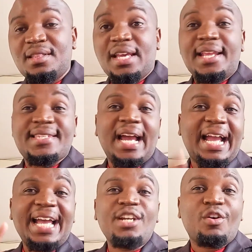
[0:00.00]
There is a
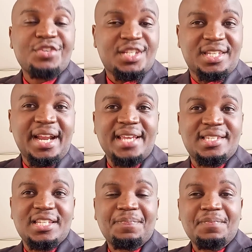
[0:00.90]
kind of
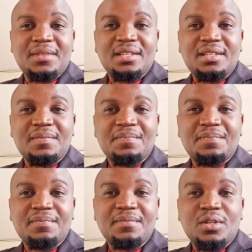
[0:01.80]
stress,
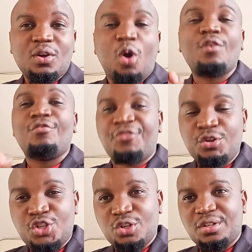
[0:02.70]

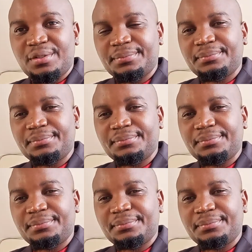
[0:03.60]
confusion,